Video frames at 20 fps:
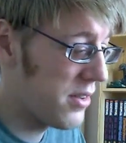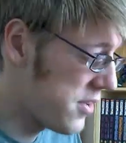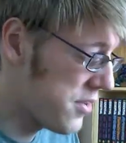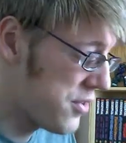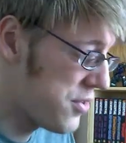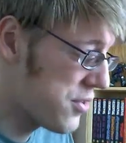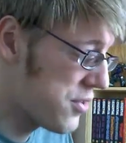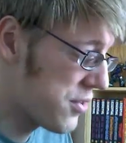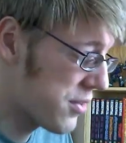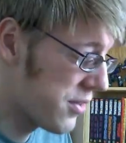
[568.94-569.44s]

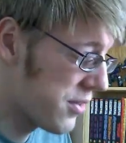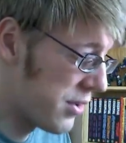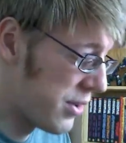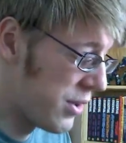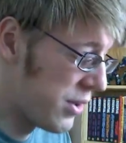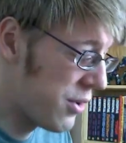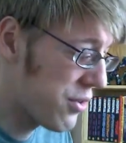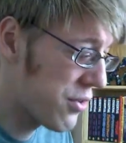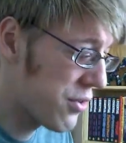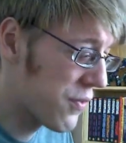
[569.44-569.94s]
There's just
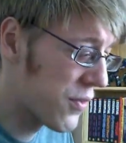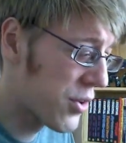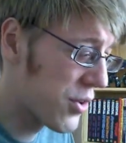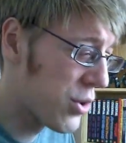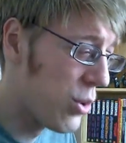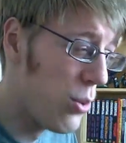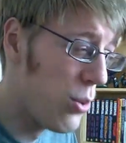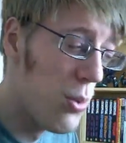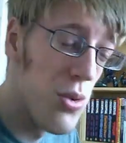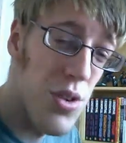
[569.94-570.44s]
lots of
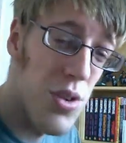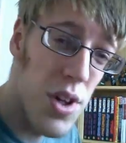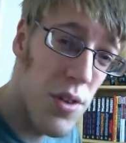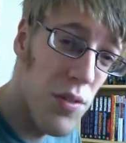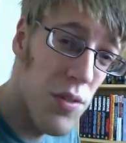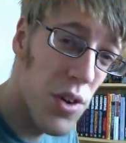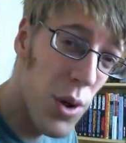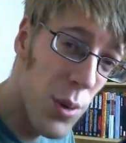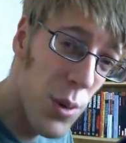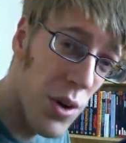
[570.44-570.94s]
cool
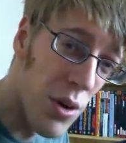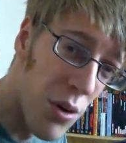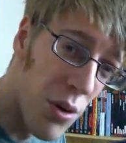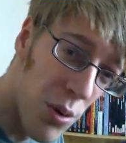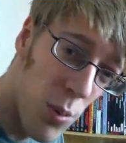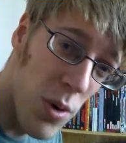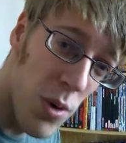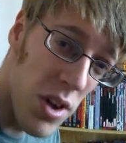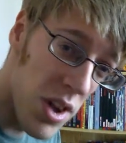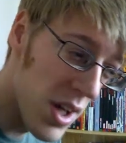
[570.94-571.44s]
stuff going
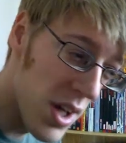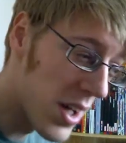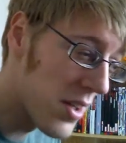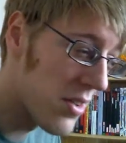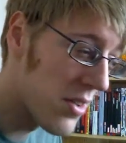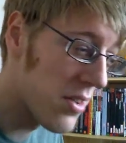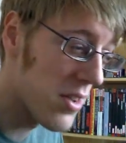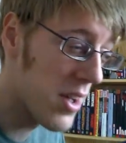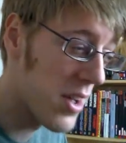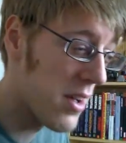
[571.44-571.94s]
on with
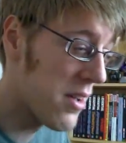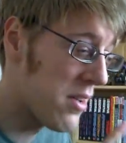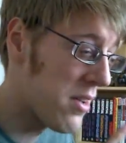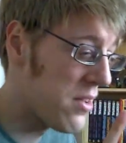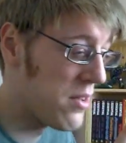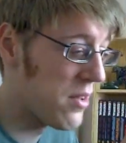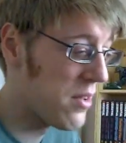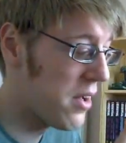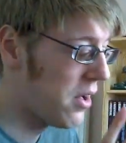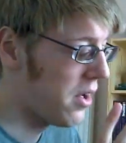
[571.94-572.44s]
this,
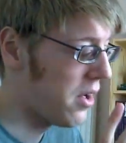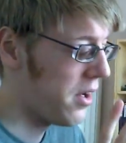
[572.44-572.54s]
and